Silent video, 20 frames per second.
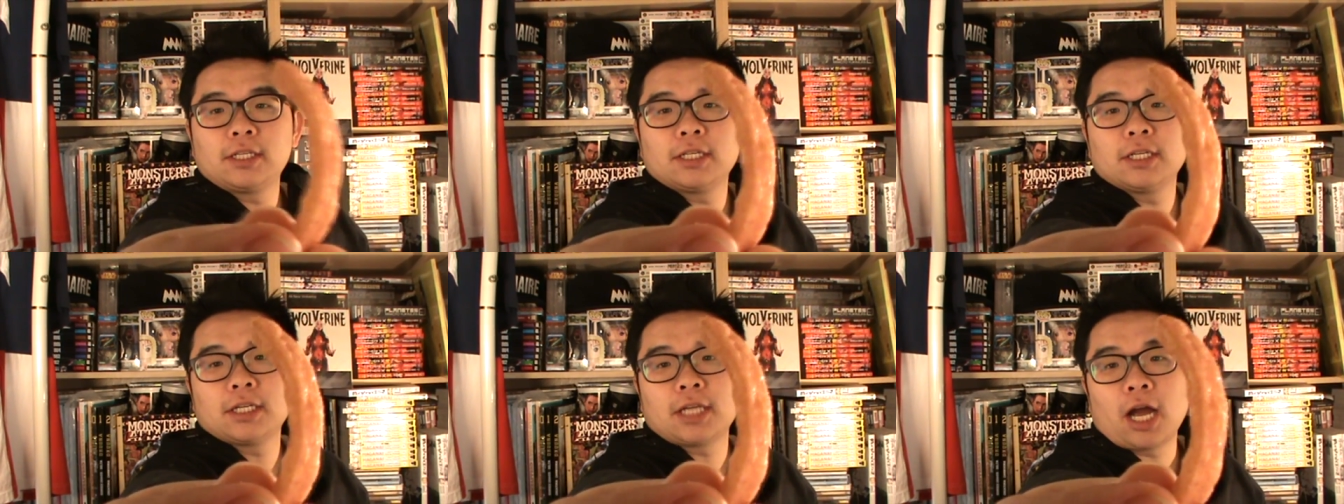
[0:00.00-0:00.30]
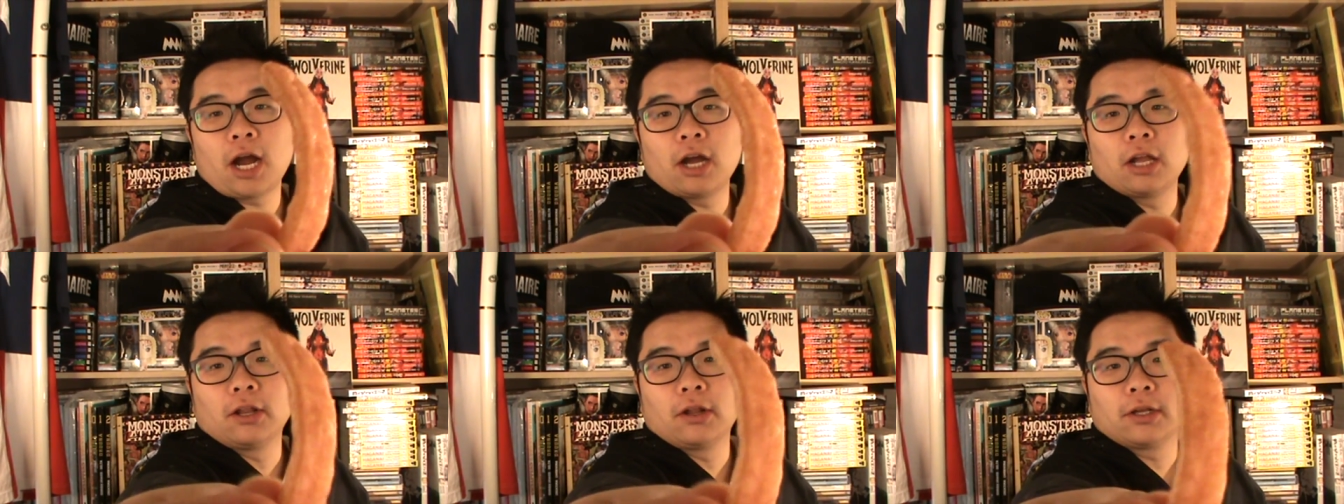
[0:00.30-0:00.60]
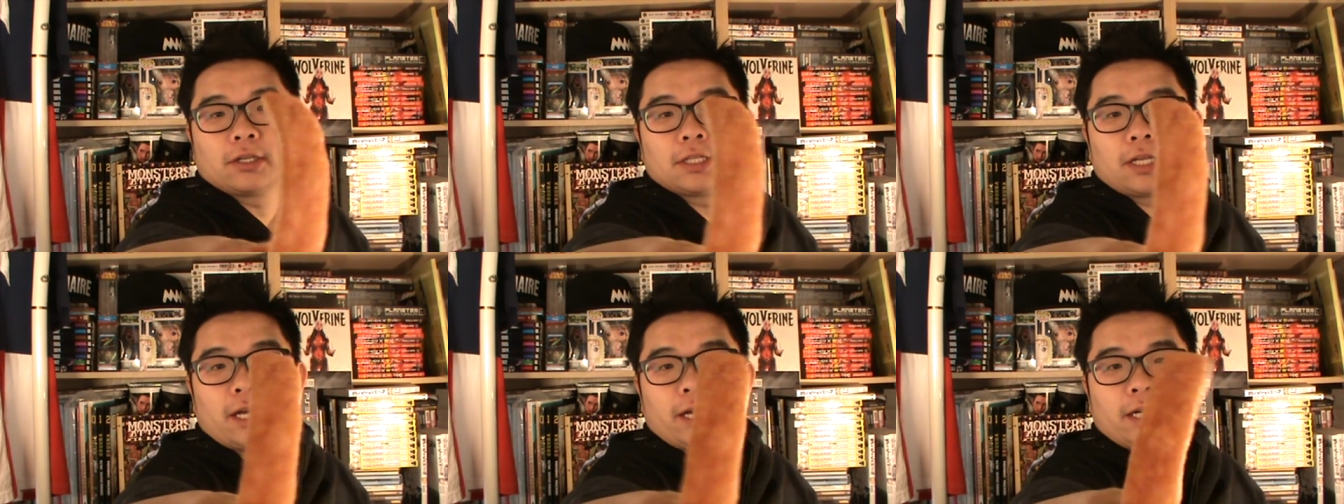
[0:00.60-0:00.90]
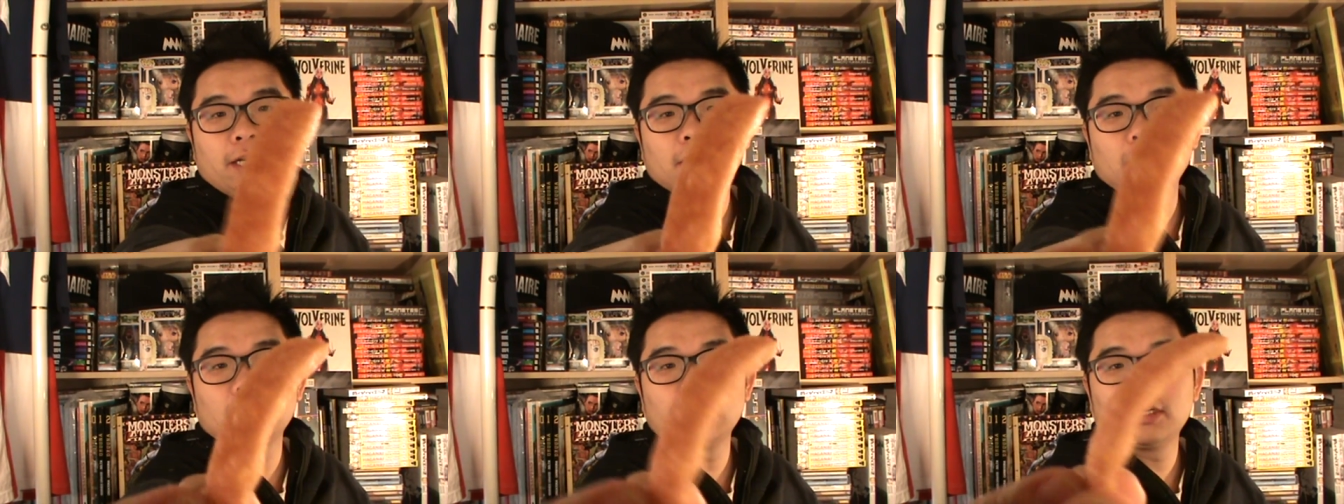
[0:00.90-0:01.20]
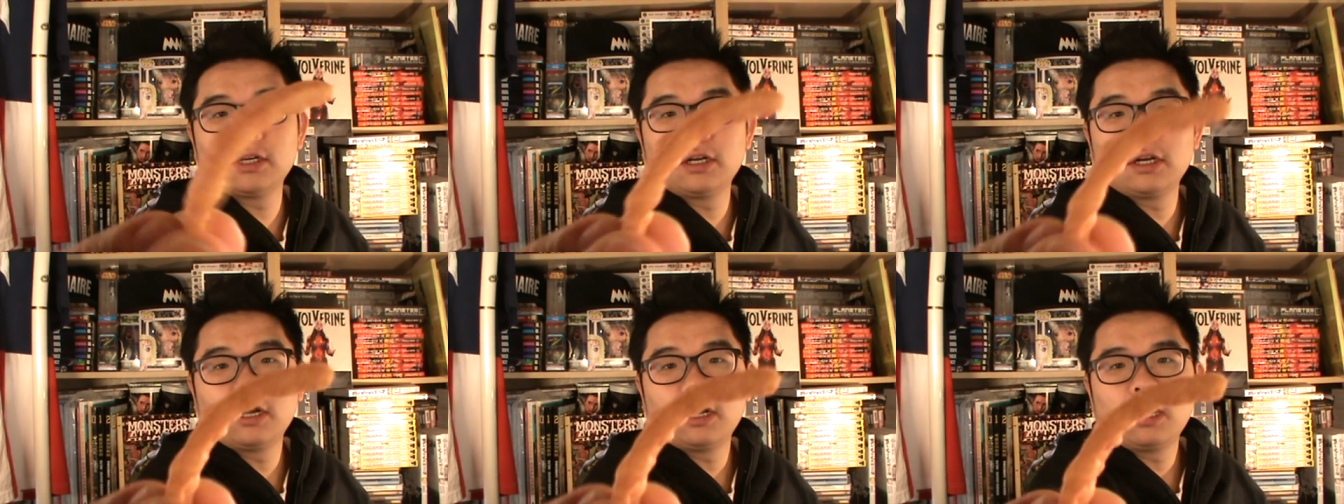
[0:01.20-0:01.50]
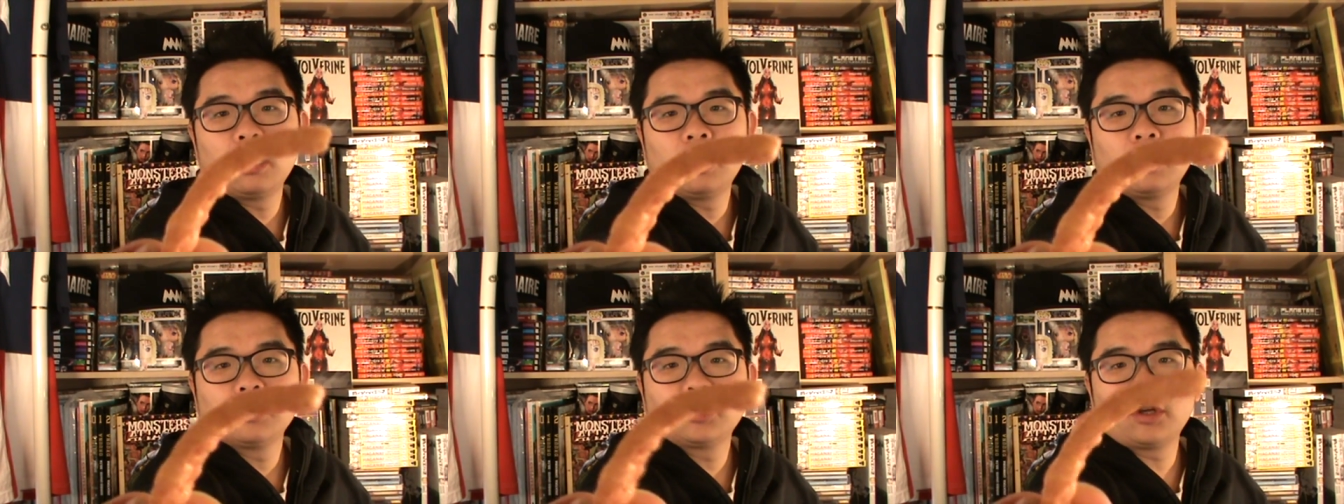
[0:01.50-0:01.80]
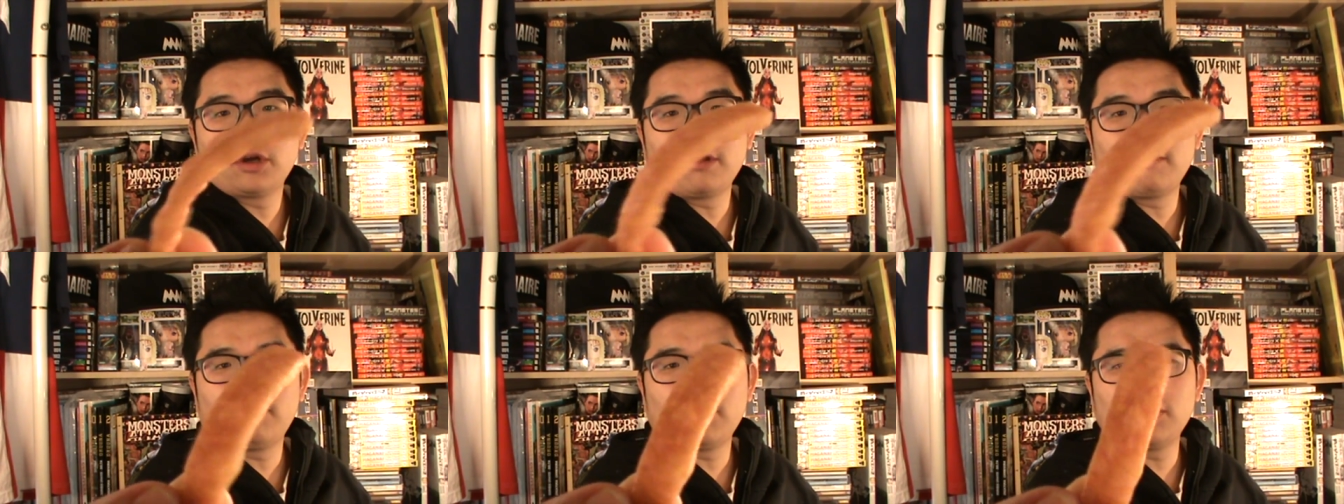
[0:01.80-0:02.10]
This is how it looks like.
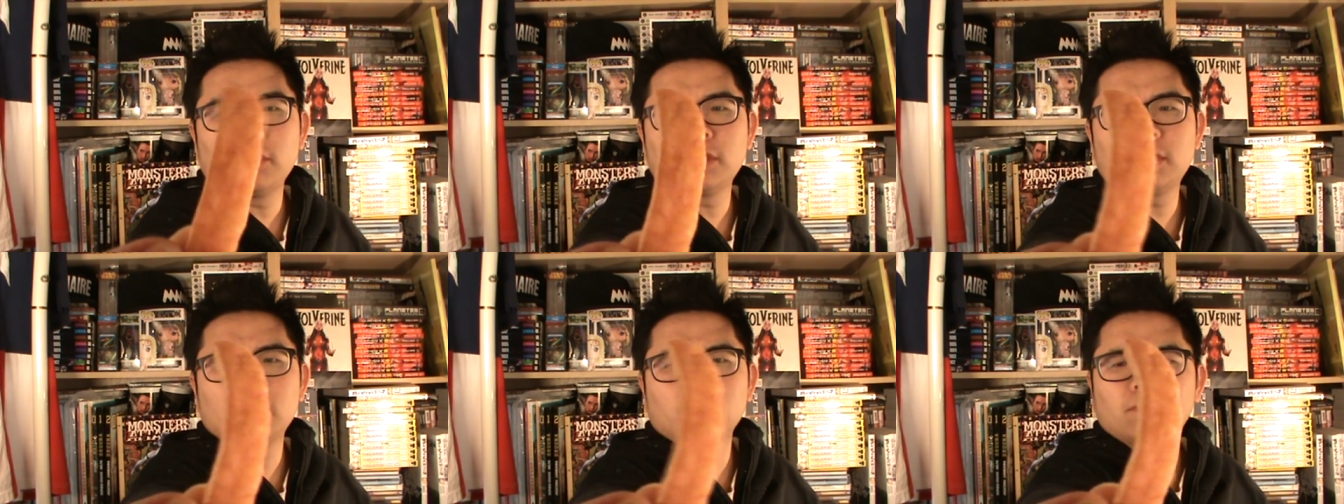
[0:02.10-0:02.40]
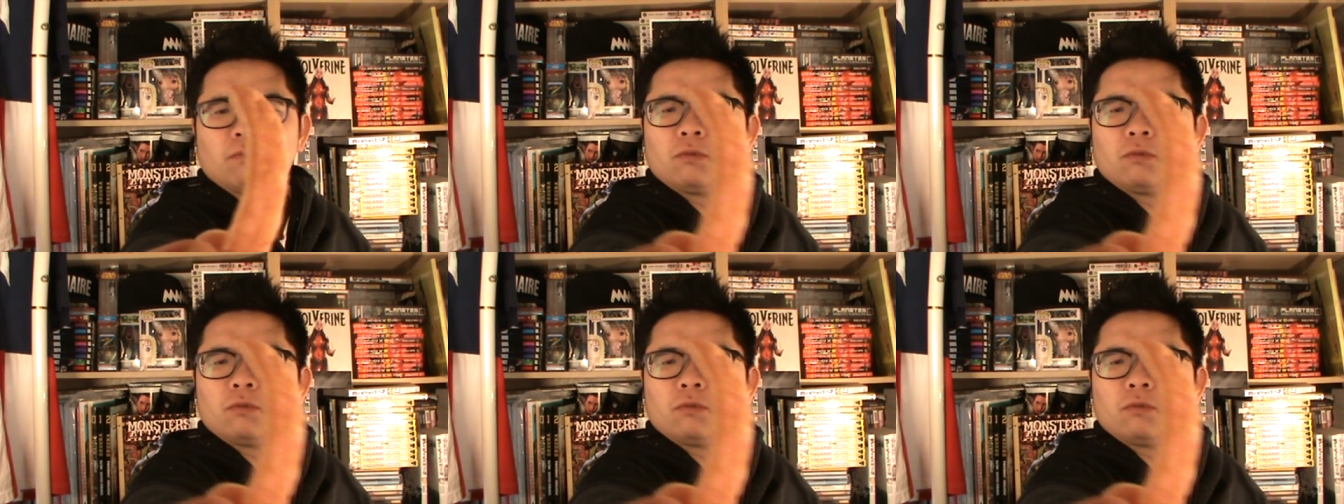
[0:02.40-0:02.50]
So if you